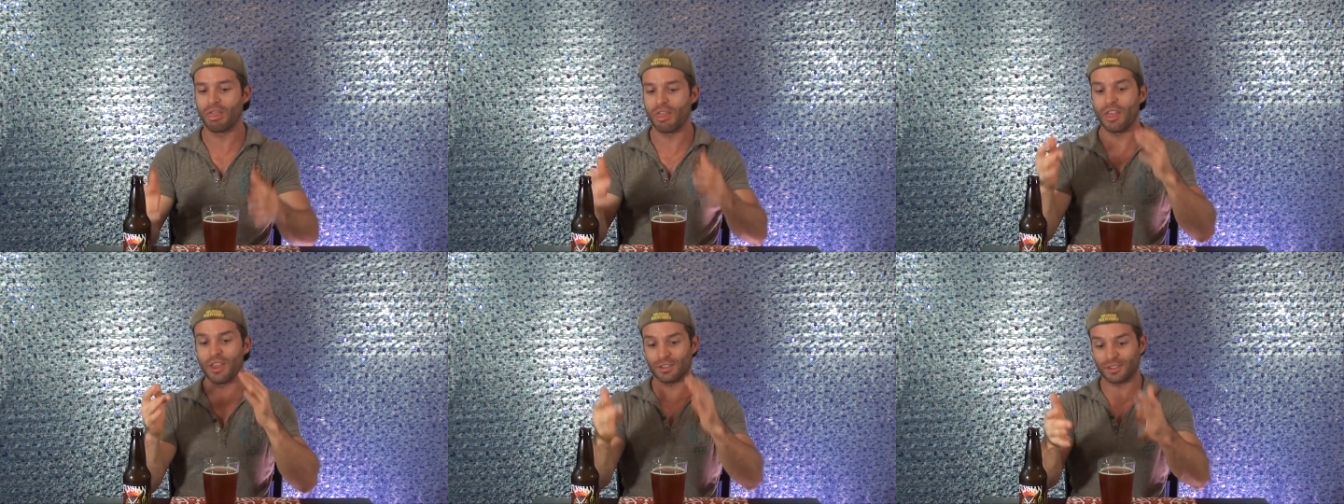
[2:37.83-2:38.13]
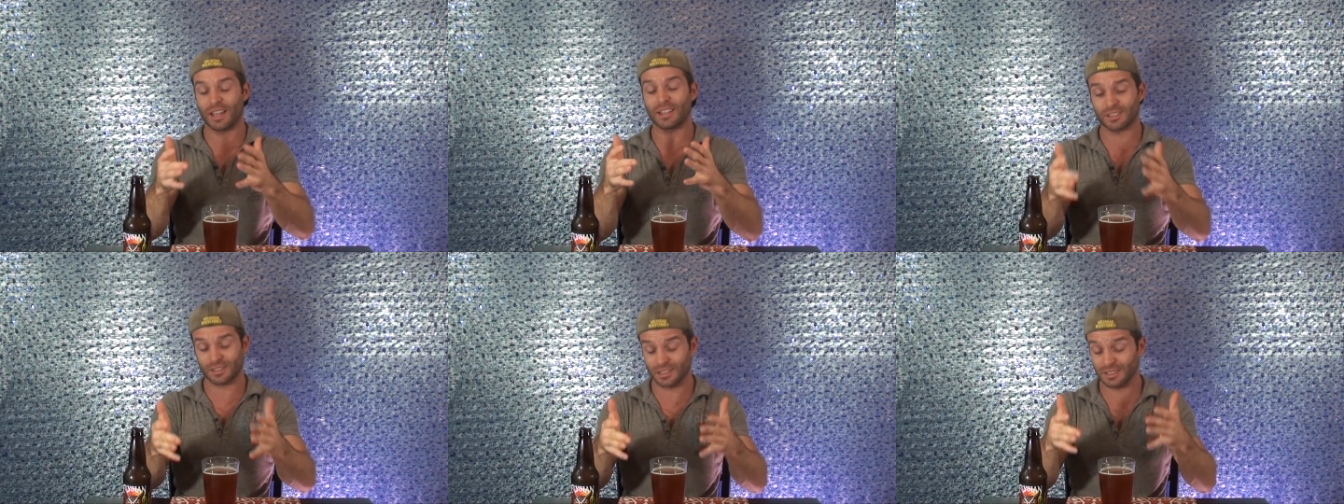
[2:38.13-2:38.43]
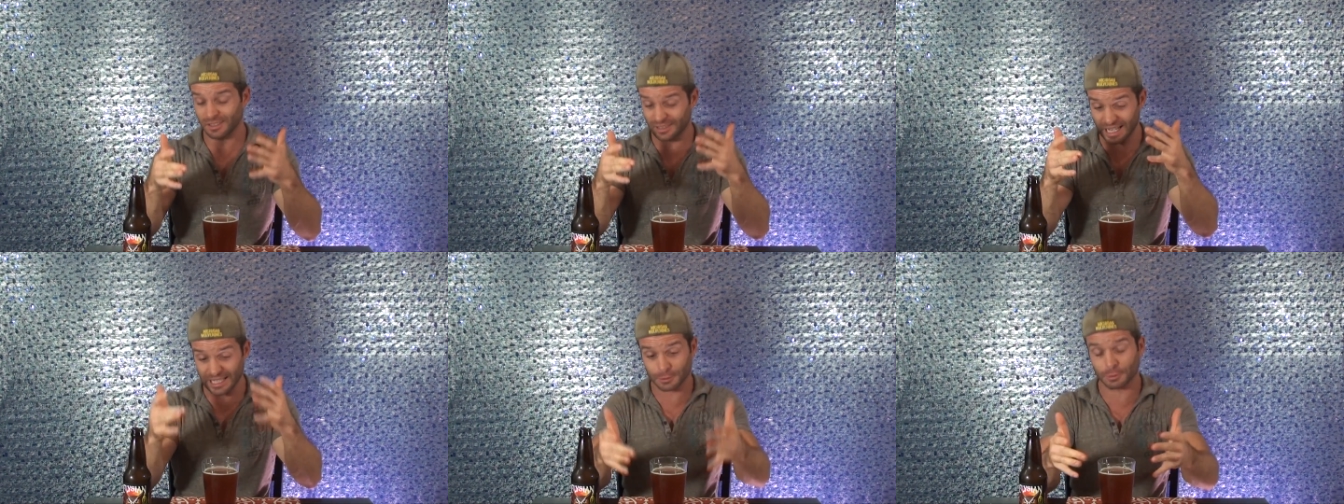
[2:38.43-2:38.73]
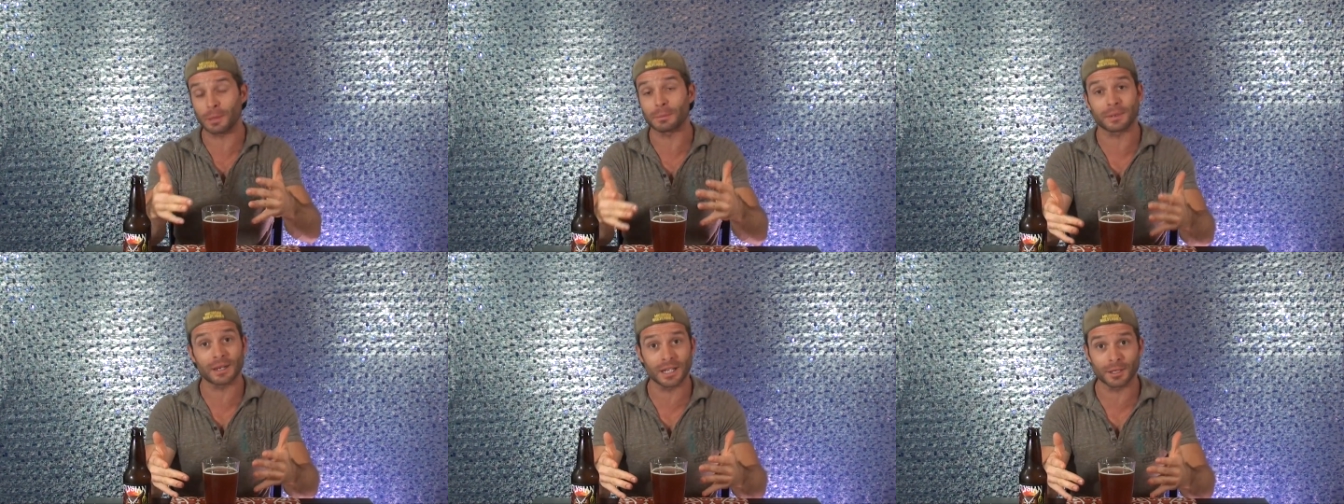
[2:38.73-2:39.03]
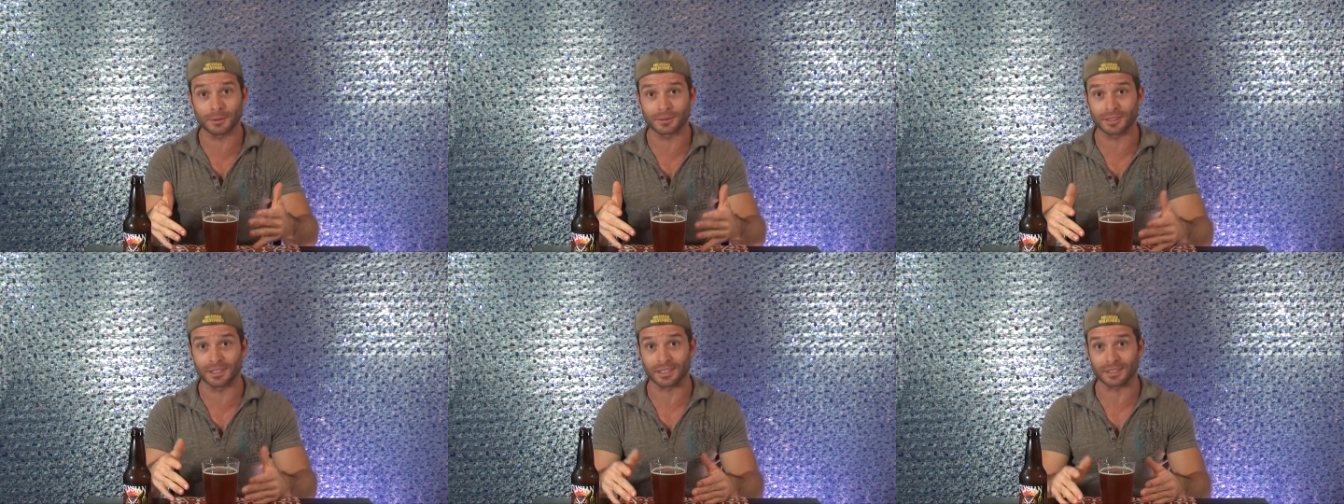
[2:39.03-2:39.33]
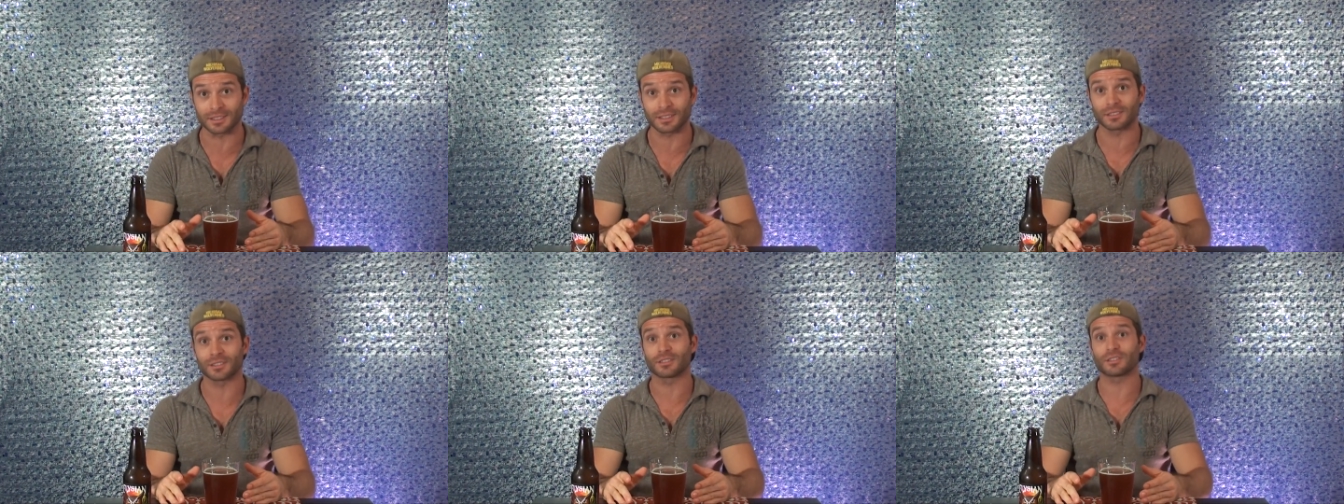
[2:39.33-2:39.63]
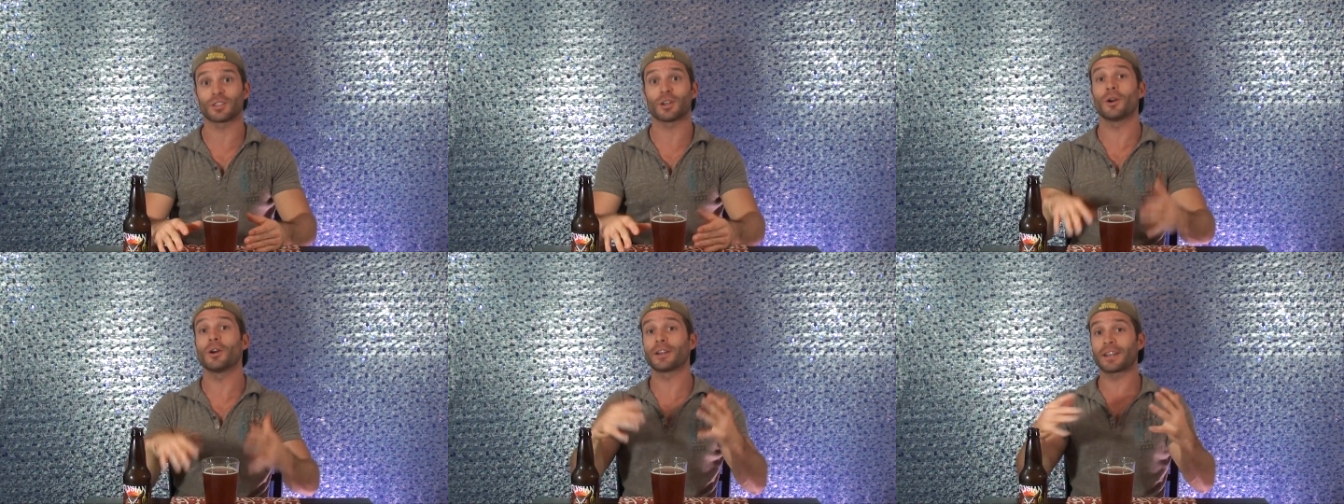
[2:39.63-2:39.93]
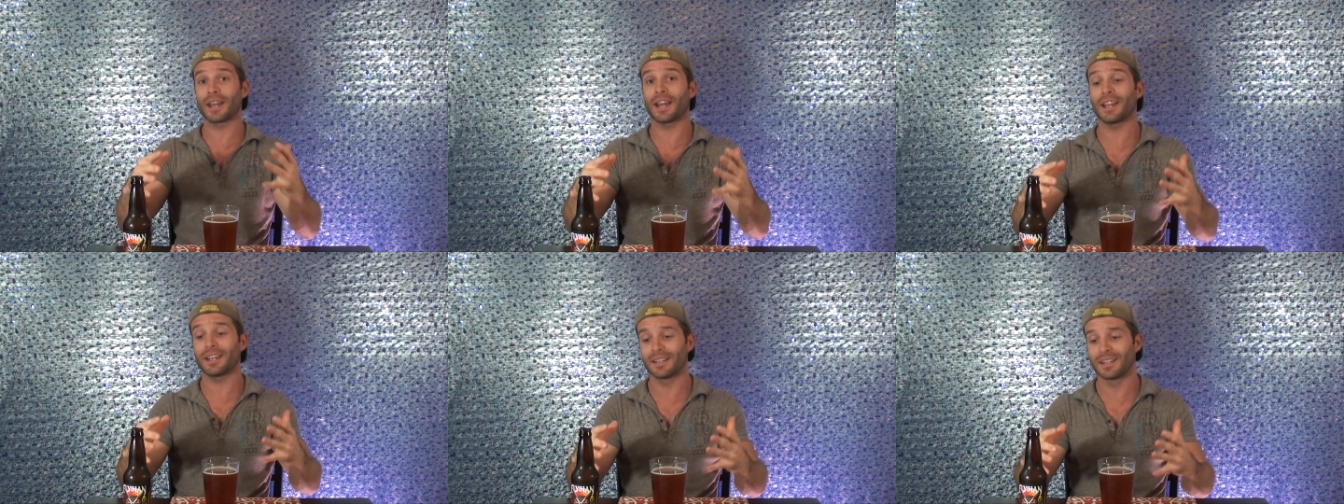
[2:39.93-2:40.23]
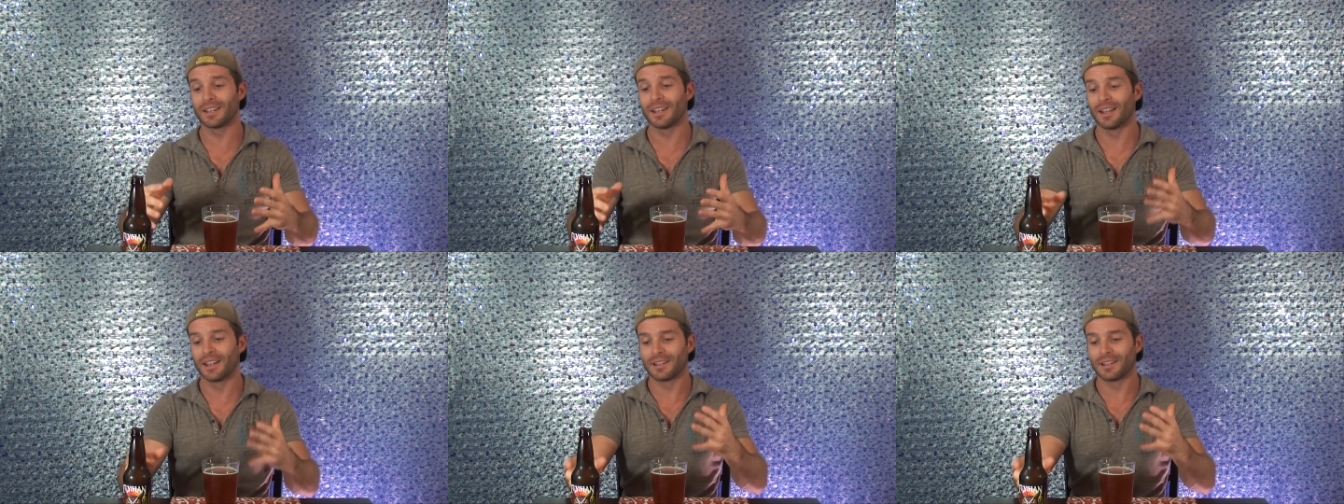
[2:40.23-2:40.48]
that's what I'm getting with this. So, okay,